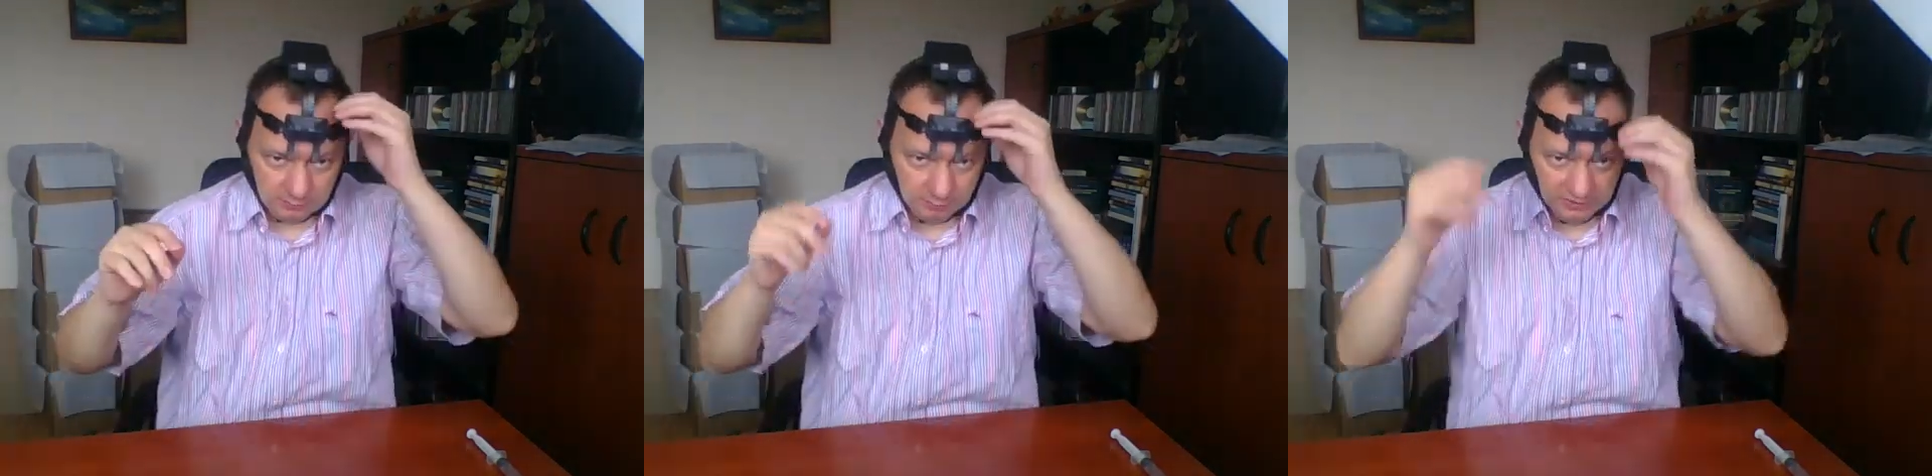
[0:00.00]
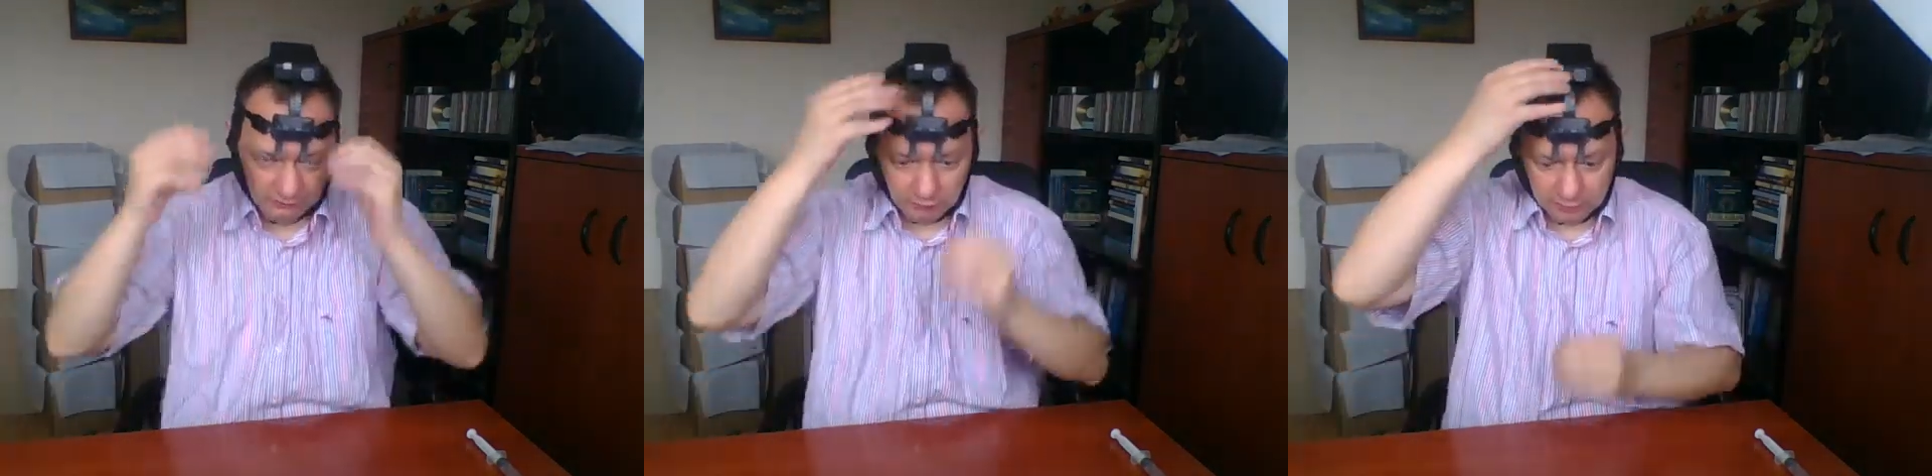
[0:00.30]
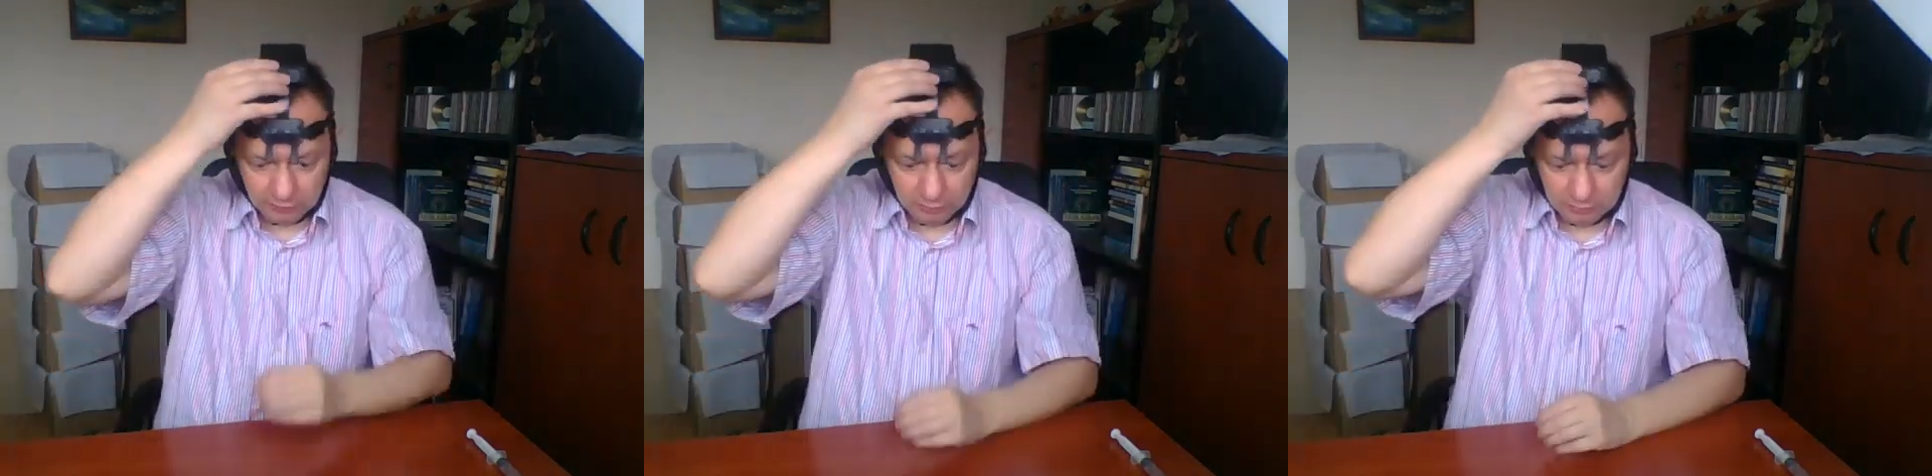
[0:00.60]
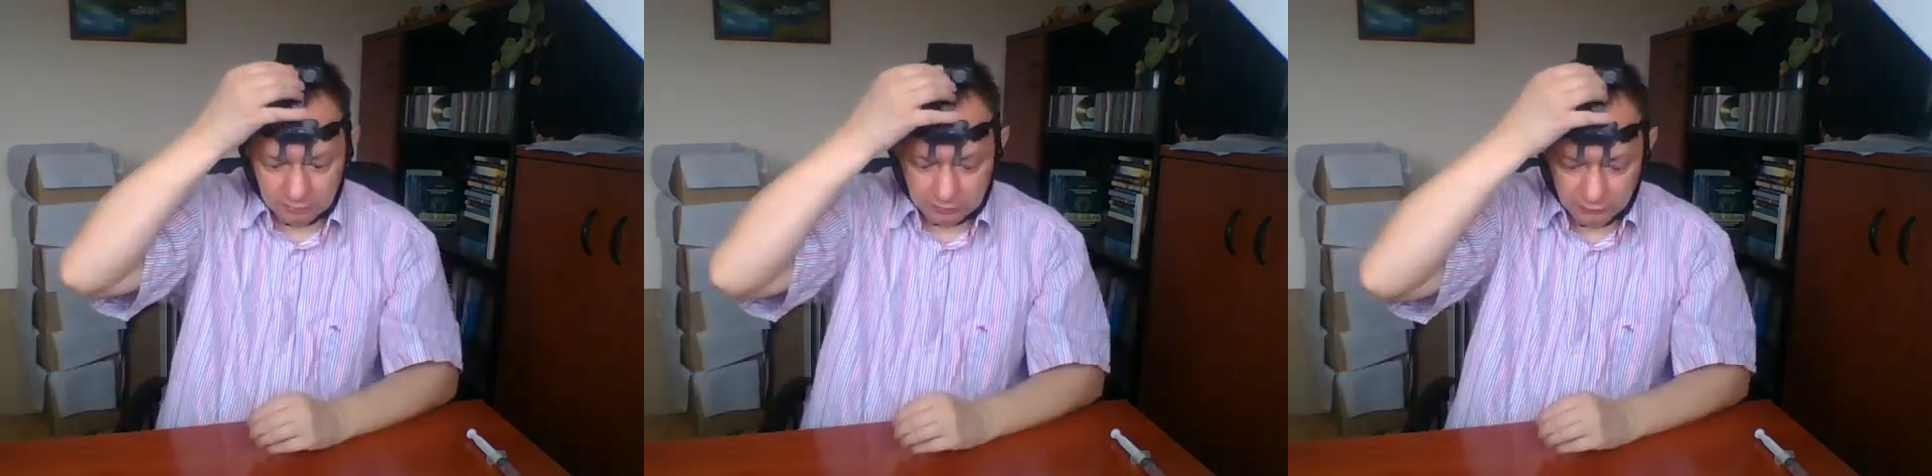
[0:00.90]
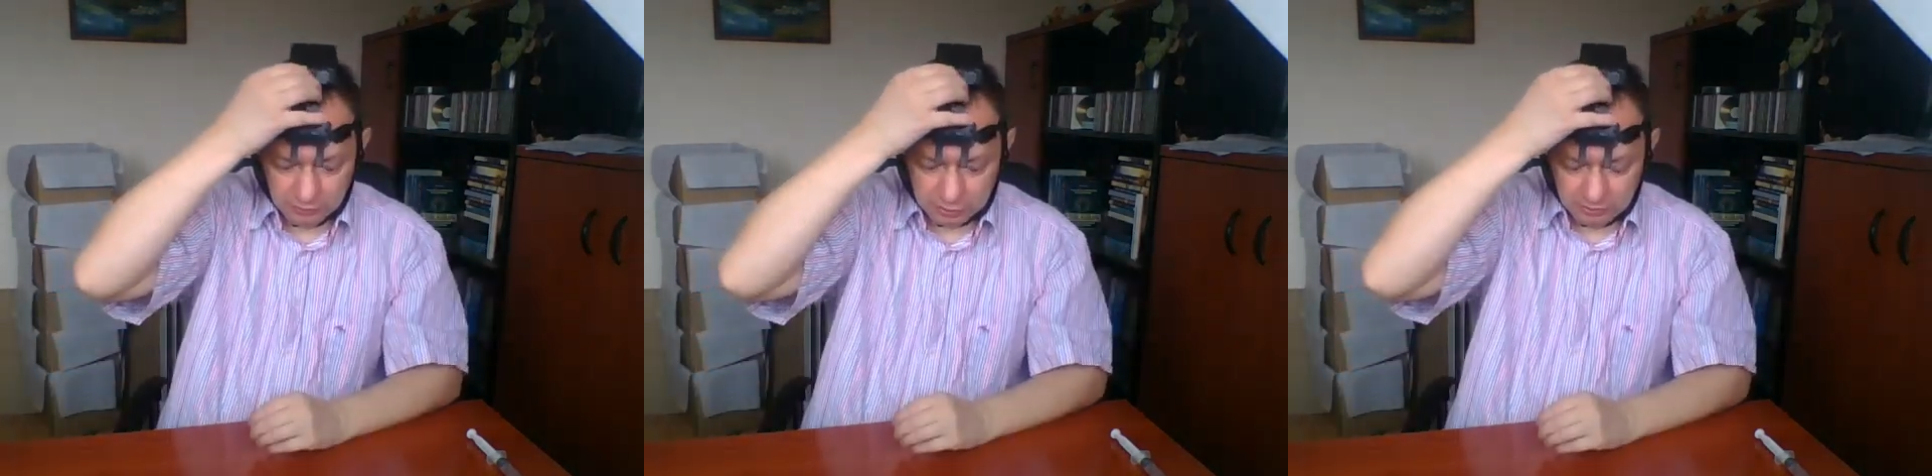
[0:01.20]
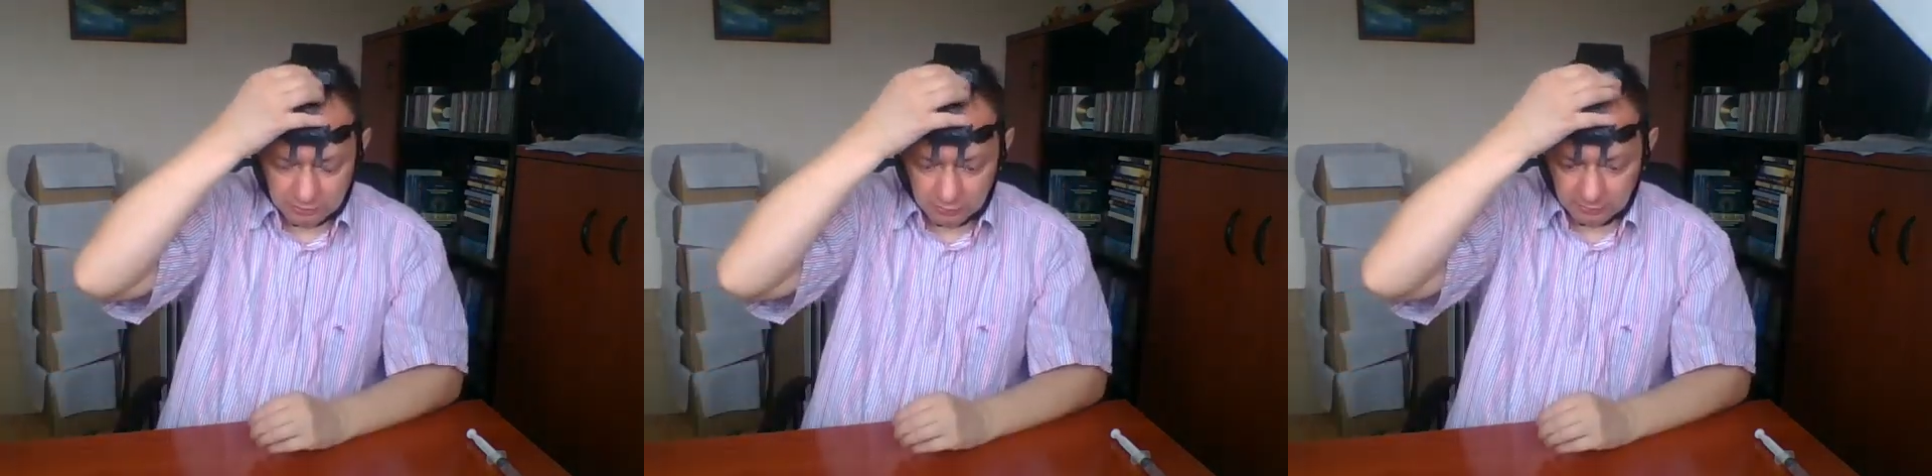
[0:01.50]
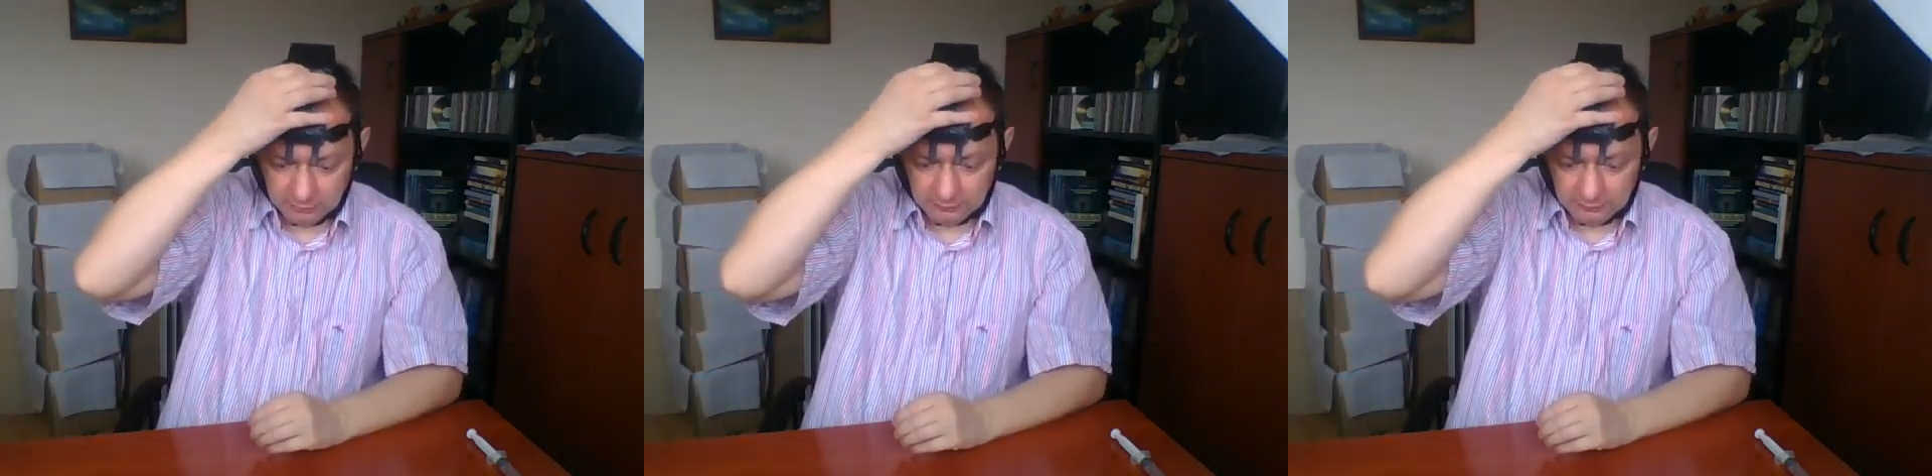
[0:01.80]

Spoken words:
before you switched it on,